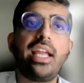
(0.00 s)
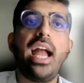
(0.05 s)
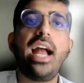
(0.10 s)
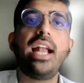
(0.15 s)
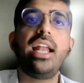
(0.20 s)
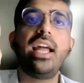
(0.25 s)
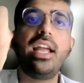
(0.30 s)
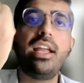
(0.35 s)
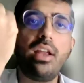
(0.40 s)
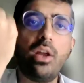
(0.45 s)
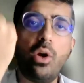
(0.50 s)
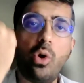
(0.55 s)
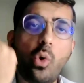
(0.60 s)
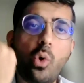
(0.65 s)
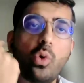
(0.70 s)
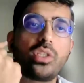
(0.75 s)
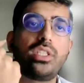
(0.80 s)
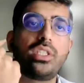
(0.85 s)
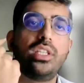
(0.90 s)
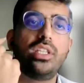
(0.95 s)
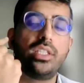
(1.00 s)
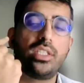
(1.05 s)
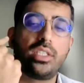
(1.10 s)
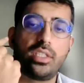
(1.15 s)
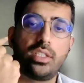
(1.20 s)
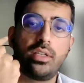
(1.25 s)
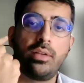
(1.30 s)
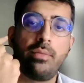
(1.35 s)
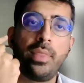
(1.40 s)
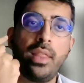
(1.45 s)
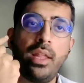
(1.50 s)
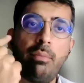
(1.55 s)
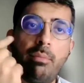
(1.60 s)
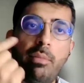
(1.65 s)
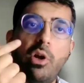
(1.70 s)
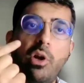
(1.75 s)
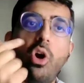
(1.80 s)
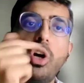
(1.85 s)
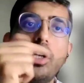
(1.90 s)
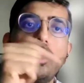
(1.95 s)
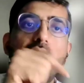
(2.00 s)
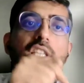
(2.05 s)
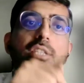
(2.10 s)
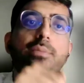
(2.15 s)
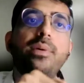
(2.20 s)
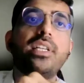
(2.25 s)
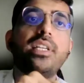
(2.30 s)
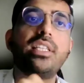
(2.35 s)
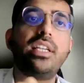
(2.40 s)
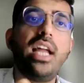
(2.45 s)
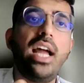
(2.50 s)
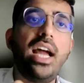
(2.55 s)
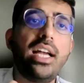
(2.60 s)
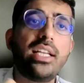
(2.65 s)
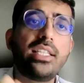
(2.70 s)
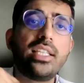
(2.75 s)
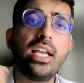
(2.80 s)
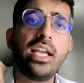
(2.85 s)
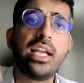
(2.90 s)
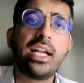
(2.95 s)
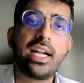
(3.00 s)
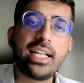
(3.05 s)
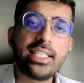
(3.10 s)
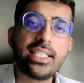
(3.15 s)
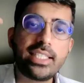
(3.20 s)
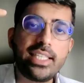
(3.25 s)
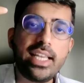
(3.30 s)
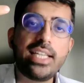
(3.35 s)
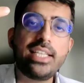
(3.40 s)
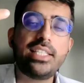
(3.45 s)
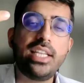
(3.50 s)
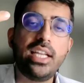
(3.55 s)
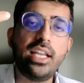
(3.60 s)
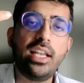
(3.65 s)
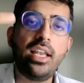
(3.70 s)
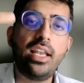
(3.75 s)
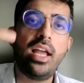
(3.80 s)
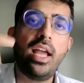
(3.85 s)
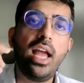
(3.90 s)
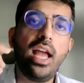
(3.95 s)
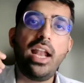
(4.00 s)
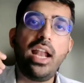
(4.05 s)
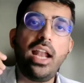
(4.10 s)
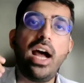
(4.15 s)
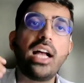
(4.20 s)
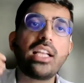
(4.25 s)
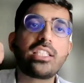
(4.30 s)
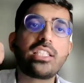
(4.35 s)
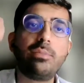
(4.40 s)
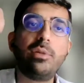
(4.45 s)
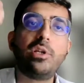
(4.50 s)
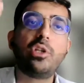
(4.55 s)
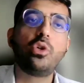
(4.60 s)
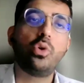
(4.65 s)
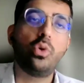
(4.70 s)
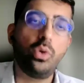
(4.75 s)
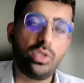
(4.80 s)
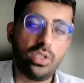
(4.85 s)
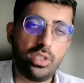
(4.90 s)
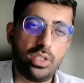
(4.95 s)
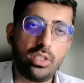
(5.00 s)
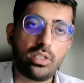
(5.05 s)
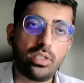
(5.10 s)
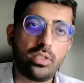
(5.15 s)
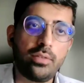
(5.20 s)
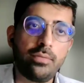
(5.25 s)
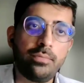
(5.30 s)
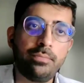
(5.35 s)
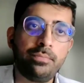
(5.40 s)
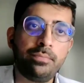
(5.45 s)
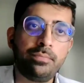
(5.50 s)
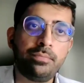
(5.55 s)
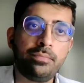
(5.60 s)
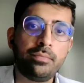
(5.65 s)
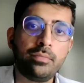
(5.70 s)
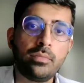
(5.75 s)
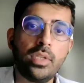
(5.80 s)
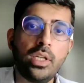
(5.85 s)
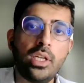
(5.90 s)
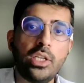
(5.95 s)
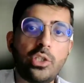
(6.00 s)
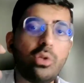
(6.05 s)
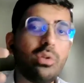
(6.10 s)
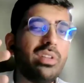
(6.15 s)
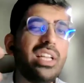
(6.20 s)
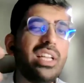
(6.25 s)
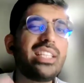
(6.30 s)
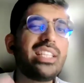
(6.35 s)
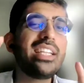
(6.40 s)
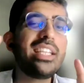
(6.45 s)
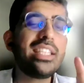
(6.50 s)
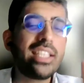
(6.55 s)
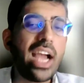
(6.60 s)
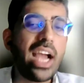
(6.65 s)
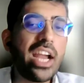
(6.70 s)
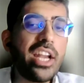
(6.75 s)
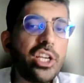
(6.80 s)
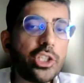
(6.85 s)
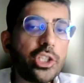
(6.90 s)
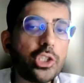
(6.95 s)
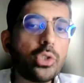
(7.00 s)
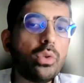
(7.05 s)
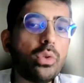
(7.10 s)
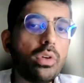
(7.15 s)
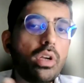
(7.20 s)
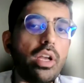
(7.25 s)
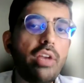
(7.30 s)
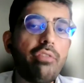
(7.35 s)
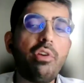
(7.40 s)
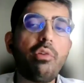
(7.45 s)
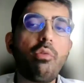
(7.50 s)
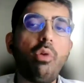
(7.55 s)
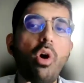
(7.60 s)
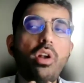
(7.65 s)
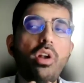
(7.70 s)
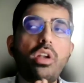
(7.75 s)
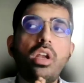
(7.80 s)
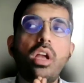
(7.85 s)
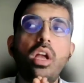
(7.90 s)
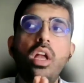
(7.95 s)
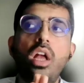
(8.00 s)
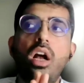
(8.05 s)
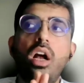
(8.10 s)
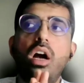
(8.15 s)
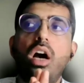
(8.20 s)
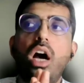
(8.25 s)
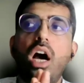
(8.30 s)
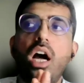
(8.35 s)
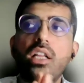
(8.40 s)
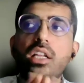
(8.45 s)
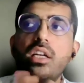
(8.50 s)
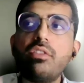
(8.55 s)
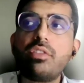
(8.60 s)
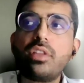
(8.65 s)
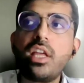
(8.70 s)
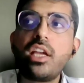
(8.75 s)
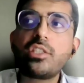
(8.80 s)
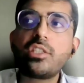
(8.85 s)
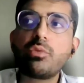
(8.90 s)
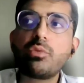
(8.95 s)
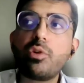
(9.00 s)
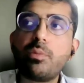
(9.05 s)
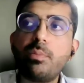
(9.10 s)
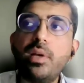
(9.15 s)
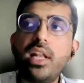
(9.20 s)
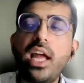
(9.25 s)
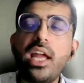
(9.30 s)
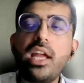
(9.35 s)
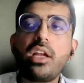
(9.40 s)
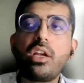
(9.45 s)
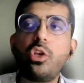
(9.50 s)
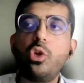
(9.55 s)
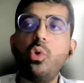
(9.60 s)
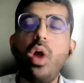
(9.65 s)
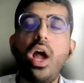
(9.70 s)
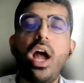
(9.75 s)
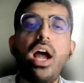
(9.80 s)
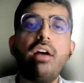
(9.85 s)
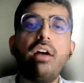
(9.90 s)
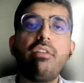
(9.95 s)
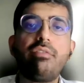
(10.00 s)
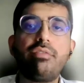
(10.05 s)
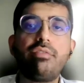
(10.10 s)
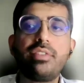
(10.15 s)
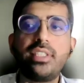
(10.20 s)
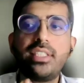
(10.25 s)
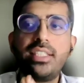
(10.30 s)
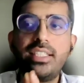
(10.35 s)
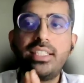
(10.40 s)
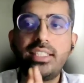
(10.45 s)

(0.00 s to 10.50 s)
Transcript: that, can I host this? Because this person has consented and asked me to host this. So it's a design issue. If you want, other things would be like, you have